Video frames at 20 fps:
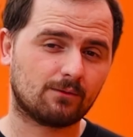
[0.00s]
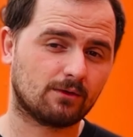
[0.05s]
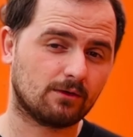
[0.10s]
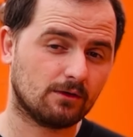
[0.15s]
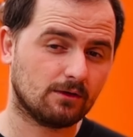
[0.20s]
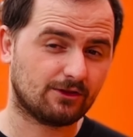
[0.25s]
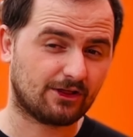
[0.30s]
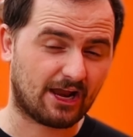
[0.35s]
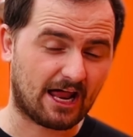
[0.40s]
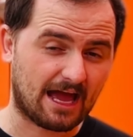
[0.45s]
rule
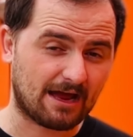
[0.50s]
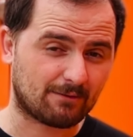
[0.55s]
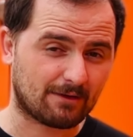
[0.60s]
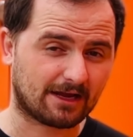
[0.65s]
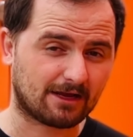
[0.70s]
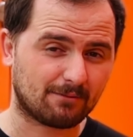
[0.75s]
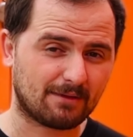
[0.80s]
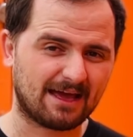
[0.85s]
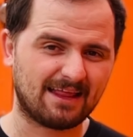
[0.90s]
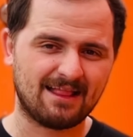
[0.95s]
that I
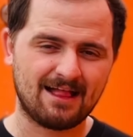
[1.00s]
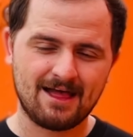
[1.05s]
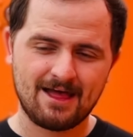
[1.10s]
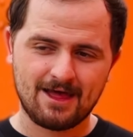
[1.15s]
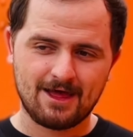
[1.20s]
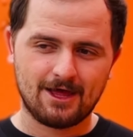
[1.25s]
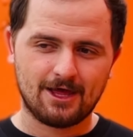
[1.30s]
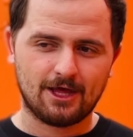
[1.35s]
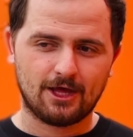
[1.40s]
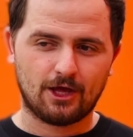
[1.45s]
recommend,
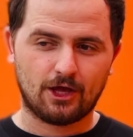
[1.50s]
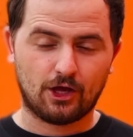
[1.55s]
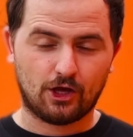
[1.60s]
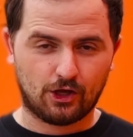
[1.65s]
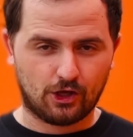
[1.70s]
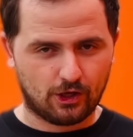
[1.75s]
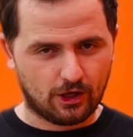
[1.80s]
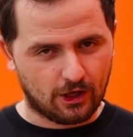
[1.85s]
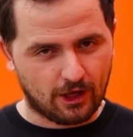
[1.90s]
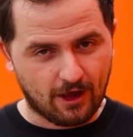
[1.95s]

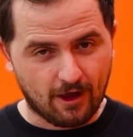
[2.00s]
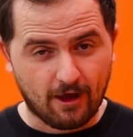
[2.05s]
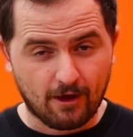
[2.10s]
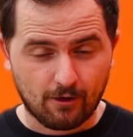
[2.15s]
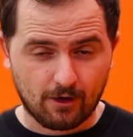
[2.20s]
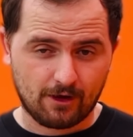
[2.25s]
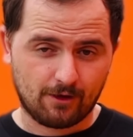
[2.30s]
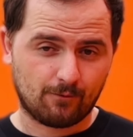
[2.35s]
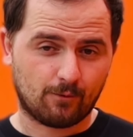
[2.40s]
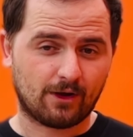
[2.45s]

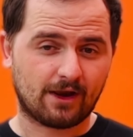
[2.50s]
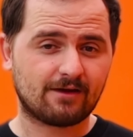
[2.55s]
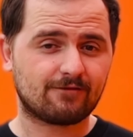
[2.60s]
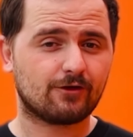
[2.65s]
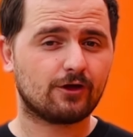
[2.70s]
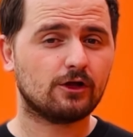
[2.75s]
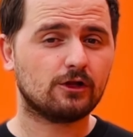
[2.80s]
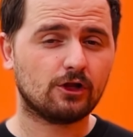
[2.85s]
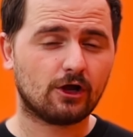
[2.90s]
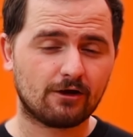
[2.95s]
whatever
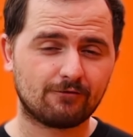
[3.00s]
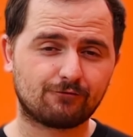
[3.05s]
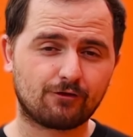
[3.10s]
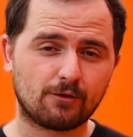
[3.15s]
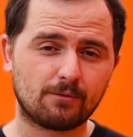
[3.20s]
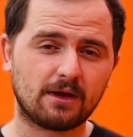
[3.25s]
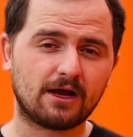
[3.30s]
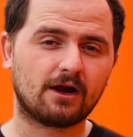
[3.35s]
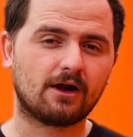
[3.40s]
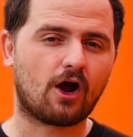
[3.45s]
you learn from
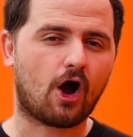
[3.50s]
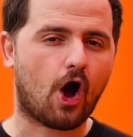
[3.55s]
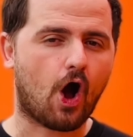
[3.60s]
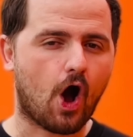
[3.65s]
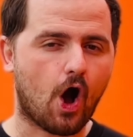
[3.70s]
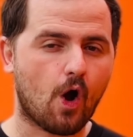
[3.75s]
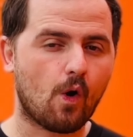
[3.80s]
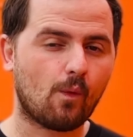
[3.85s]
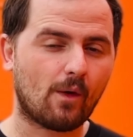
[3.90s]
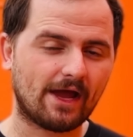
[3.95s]
here,
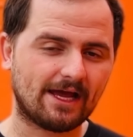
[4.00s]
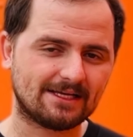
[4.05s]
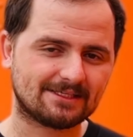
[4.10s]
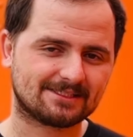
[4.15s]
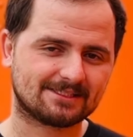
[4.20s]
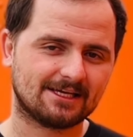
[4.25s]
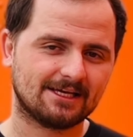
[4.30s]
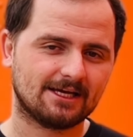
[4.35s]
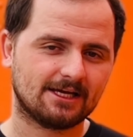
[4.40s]
always